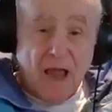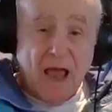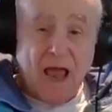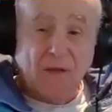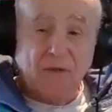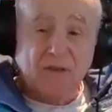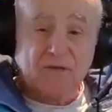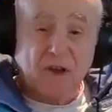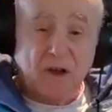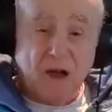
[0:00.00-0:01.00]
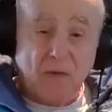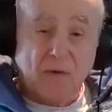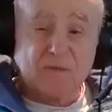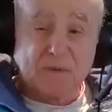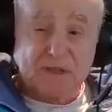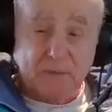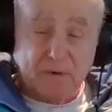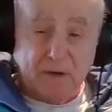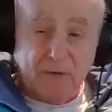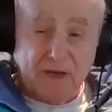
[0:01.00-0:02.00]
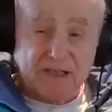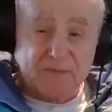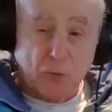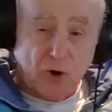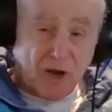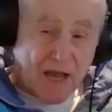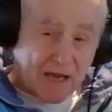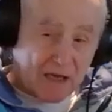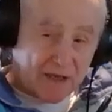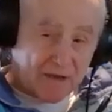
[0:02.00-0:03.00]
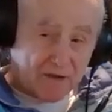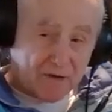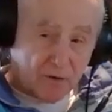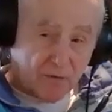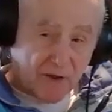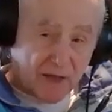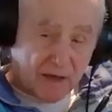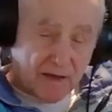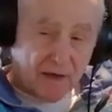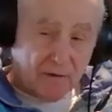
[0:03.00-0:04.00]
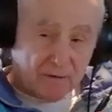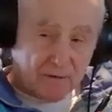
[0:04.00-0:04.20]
Mm-hmm. And this other specific event is more likely to do that. Now,